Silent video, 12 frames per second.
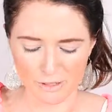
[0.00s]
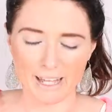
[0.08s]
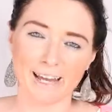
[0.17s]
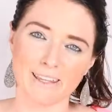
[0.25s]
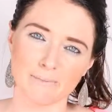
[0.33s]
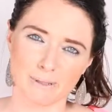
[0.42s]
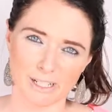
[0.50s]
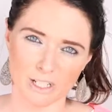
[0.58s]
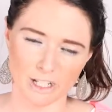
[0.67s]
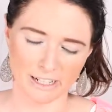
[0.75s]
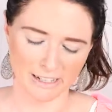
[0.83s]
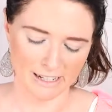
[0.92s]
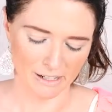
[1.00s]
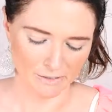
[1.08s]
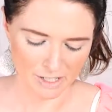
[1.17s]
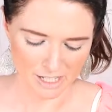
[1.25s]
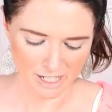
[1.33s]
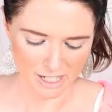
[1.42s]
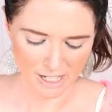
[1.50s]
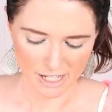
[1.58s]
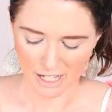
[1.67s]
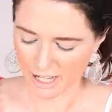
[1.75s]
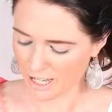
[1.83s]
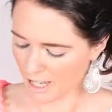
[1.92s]
lay the bead chain out,
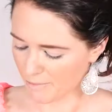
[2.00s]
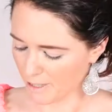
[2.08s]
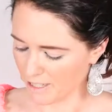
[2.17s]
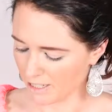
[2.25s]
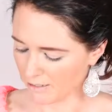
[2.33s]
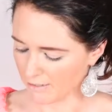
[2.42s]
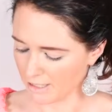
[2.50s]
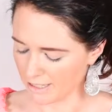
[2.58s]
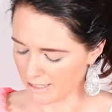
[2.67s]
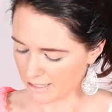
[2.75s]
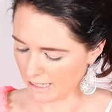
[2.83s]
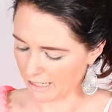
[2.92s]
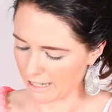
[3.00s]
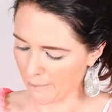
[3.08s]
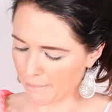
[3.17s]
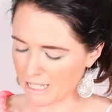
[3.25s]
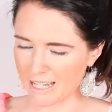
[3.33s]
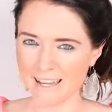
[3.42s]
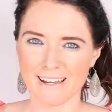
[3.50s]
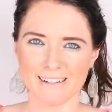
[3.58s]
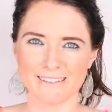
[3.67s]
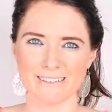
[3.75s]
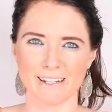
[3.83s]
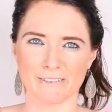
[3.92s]
and then there's these little number
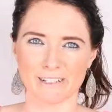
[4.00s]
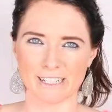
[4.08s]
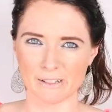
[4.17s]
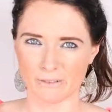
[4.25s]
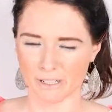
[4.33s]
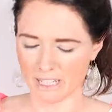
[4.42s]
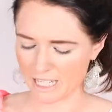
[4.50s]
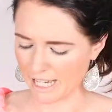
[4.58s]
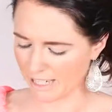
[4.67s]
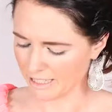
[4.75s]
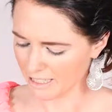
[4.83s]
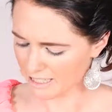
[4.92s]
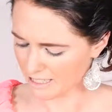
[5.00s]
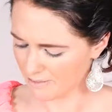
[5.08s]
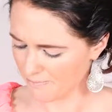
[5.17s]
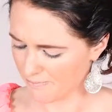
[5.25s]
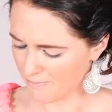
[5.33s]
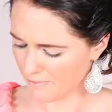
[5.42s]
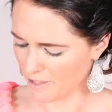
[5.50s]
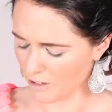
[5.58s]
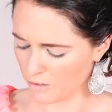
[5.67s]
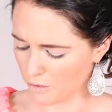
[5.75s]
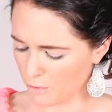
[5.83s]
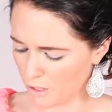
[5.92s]
tags that are in little containers,
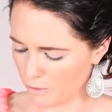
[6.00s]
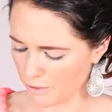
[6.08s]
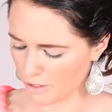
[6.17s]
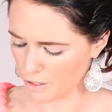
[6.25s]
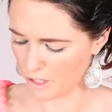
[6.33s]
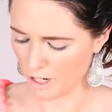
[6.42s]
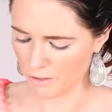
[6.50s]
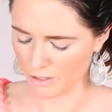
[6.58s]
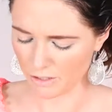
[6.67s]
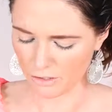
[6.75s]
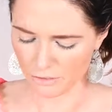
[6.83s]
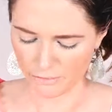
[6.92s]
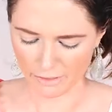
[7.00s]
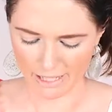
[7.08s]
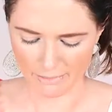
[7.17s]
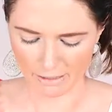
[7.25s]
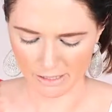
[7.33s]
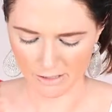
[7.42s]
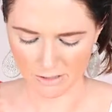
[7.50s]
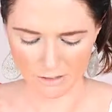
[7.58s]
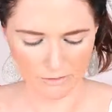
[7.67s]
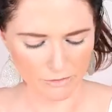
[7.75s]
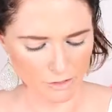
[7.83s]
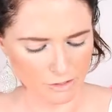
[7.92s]
and you work with the child and you label it. So the
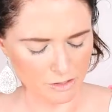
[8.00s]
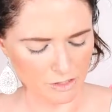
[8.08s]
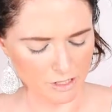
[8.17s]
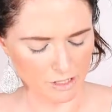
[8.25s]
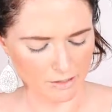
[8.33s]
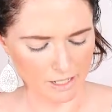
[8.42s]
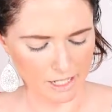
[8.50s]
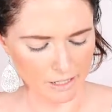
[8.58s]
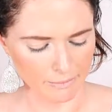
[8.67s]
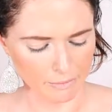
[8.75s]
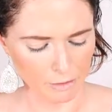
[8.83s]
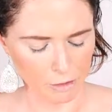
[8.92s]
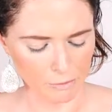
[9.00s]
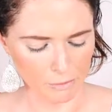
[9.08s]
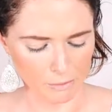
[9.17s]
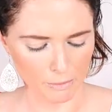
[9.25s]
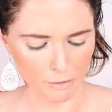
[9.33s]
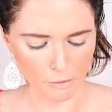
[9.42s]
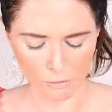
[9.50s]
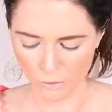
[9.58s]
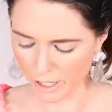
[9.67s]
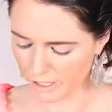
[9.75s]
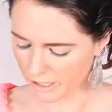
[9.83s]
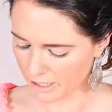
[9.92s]
first group, and we put
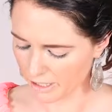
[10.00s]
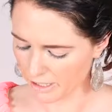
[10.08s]
1,